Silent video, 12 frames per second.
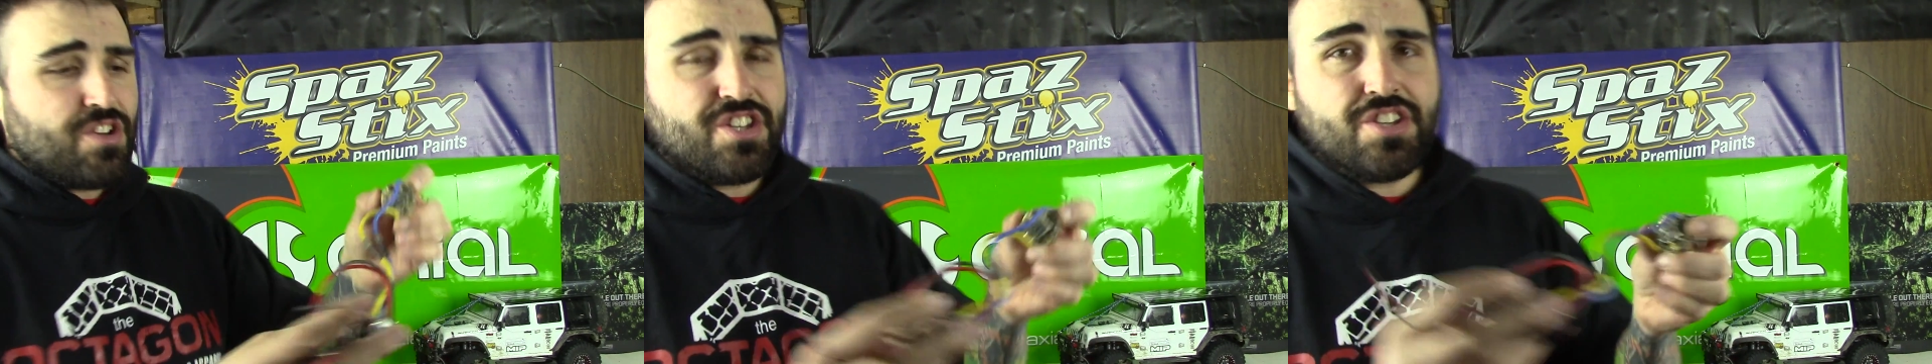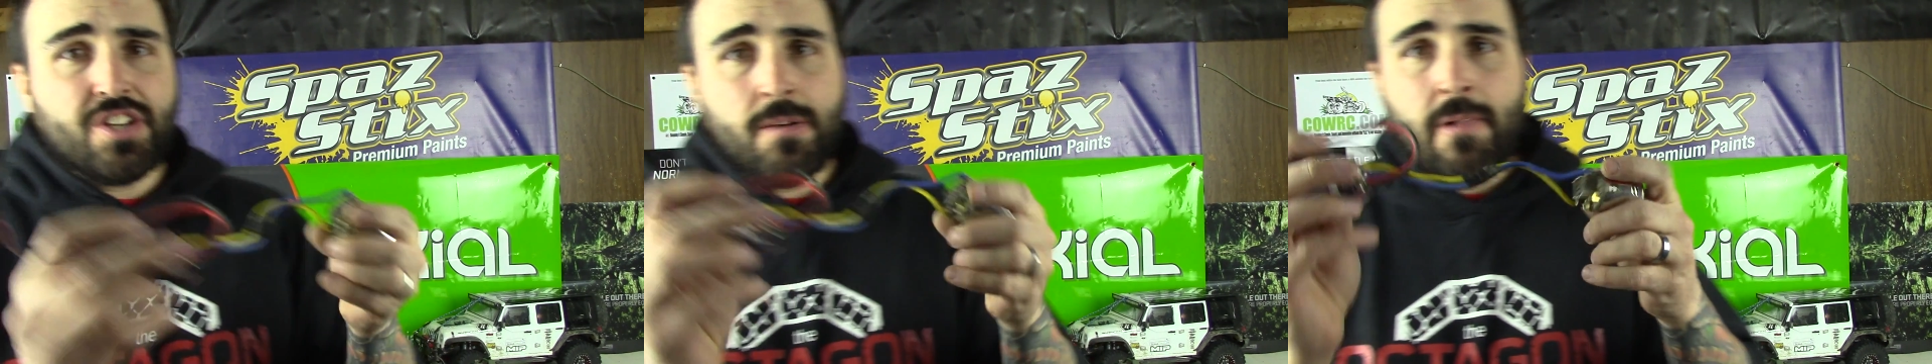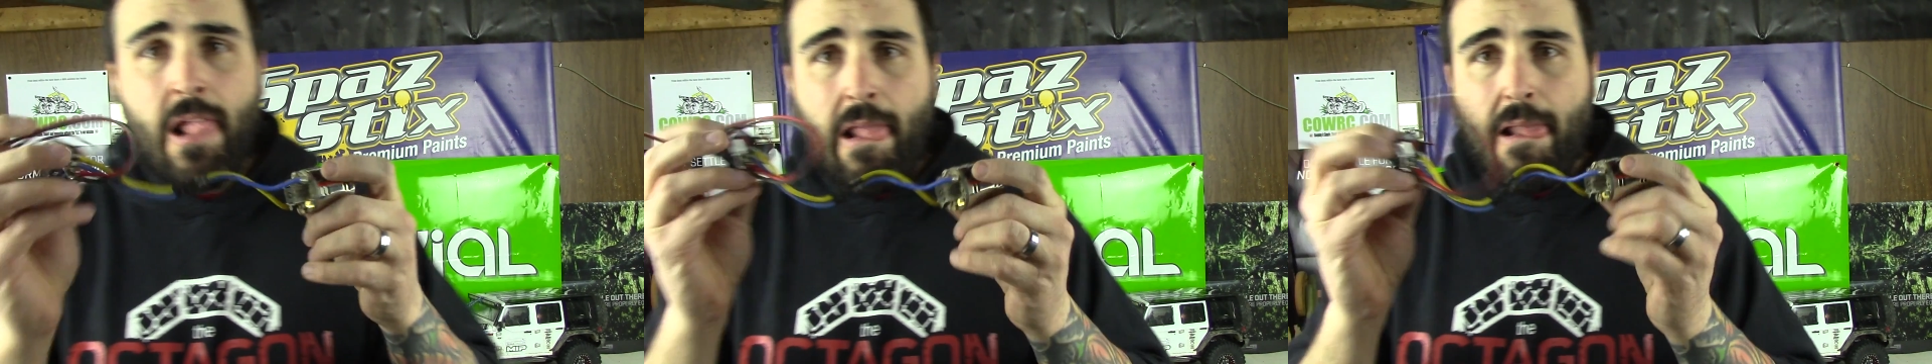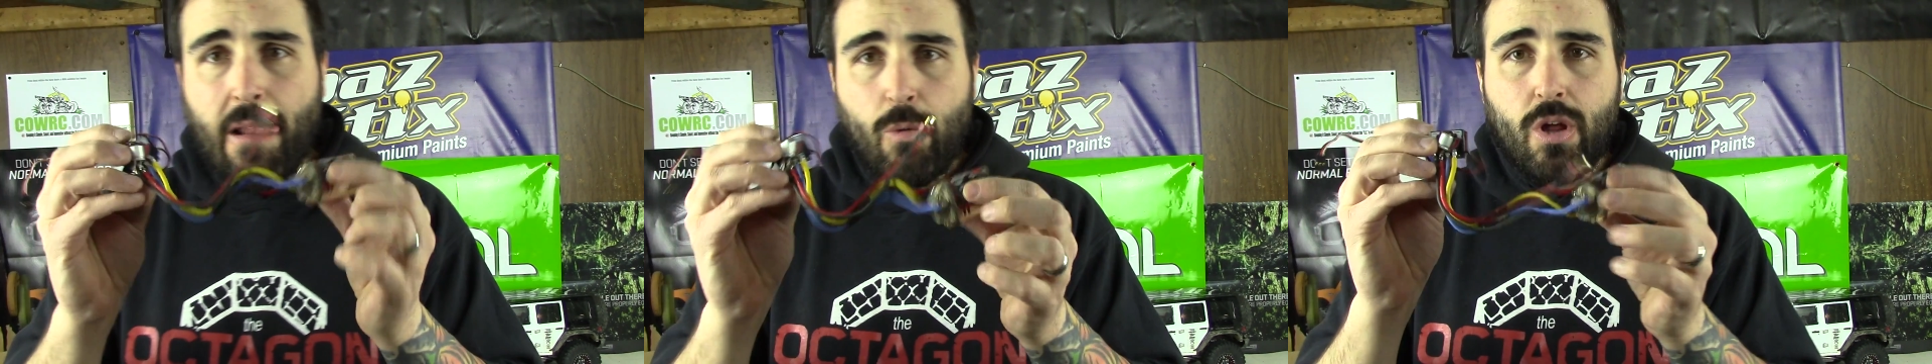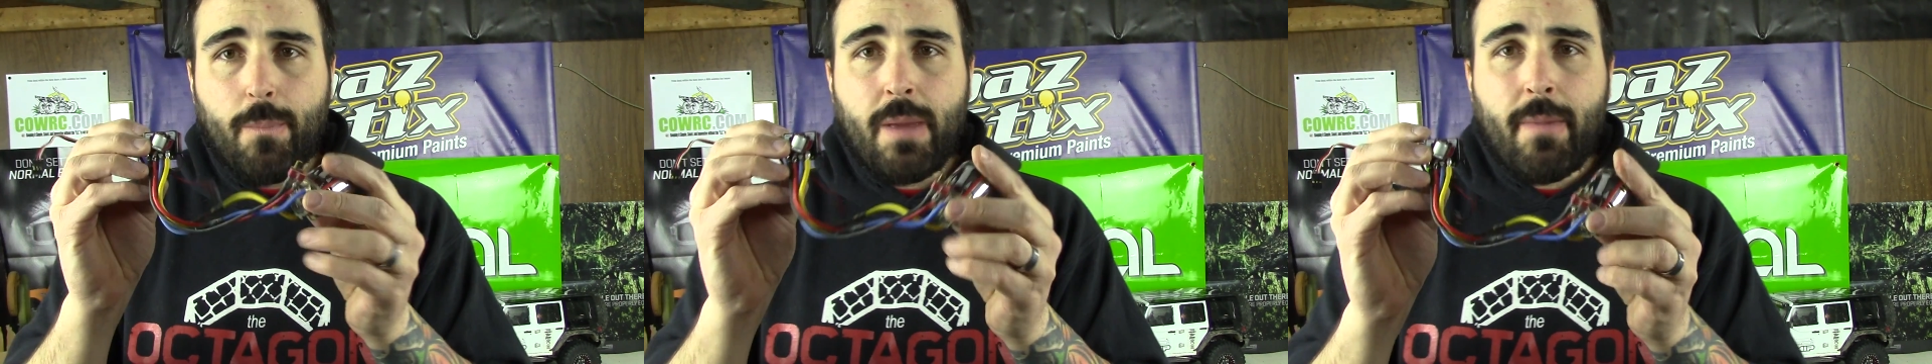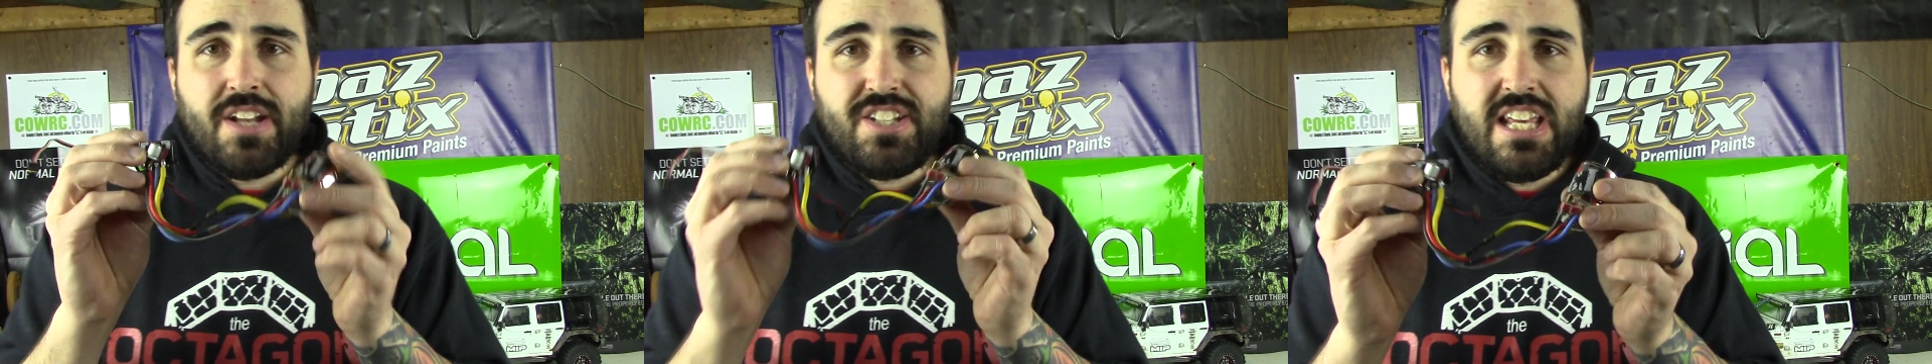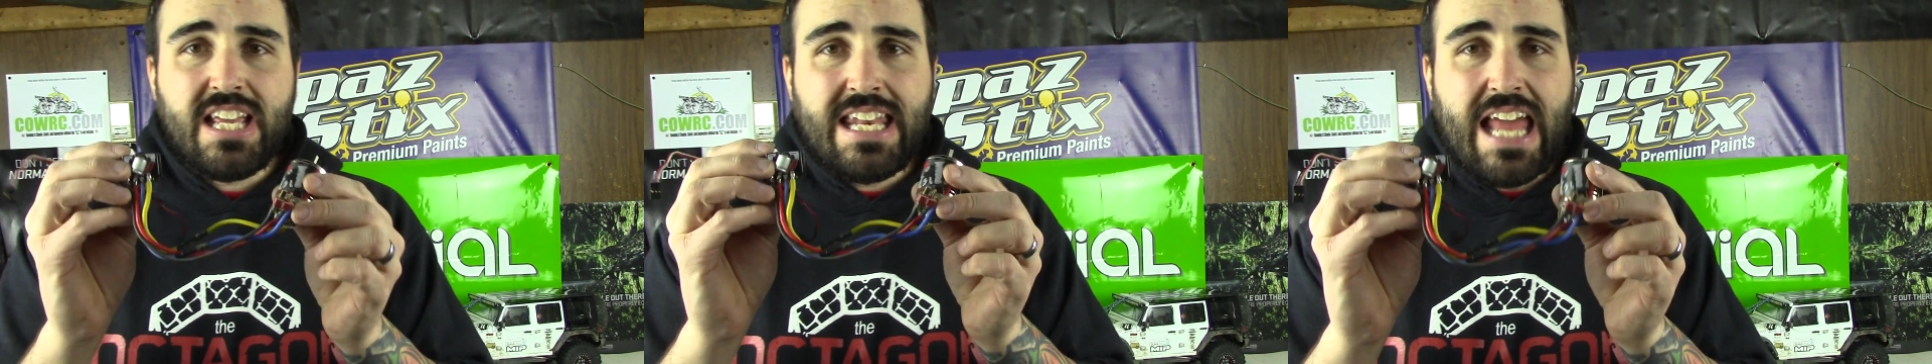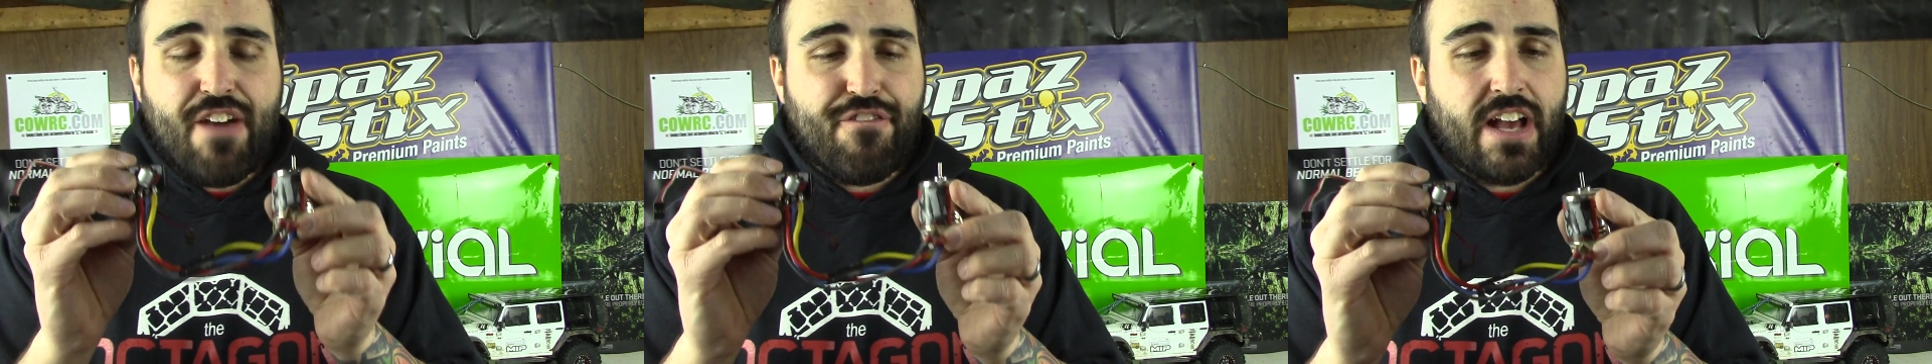system will be my
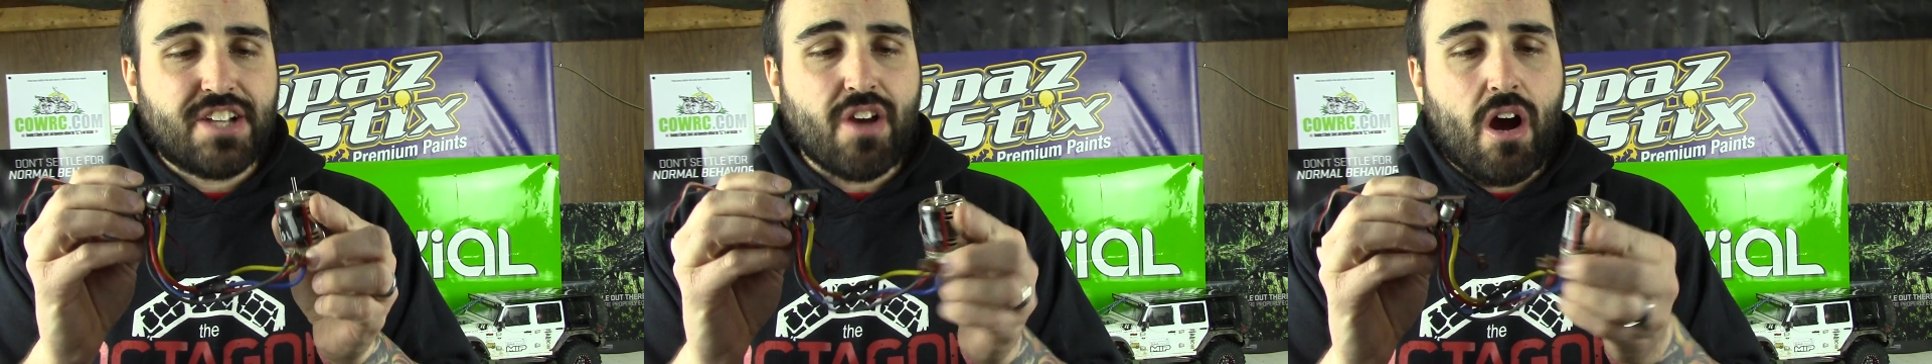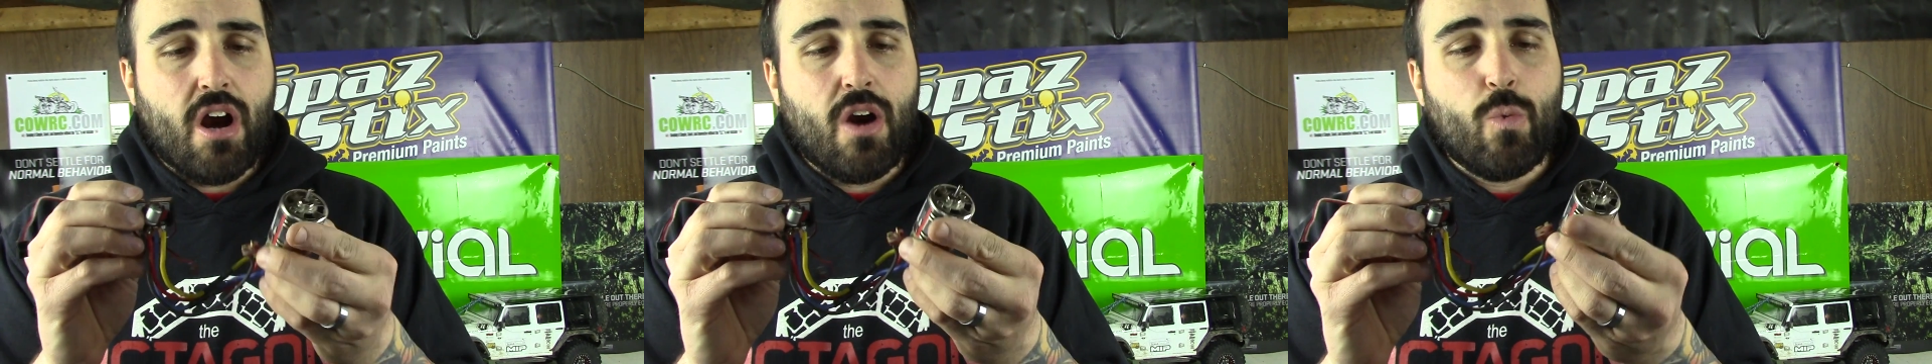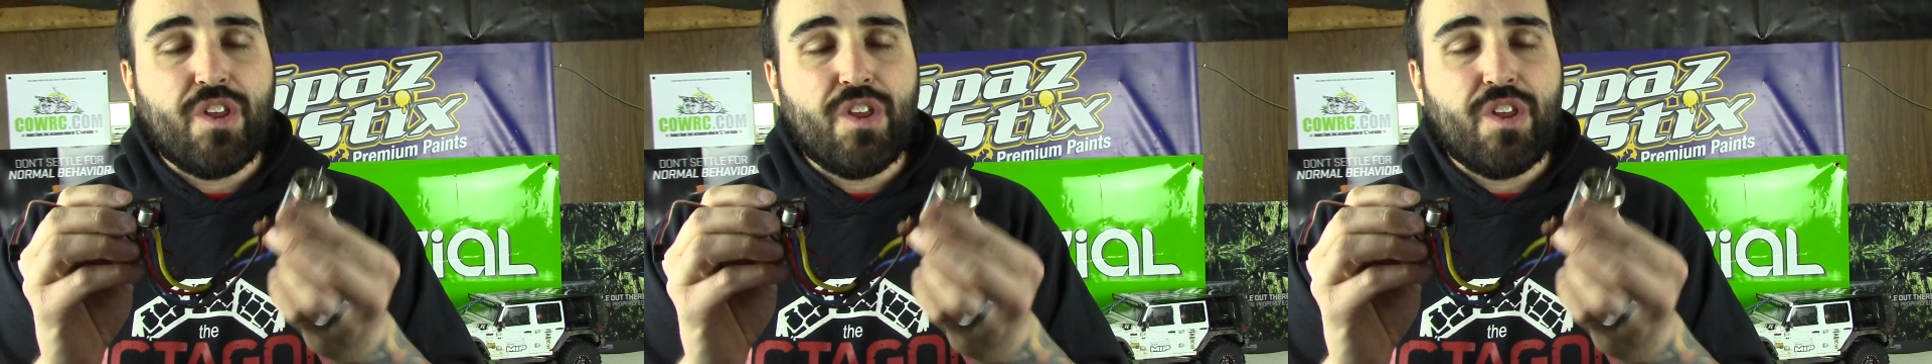Tekin FXR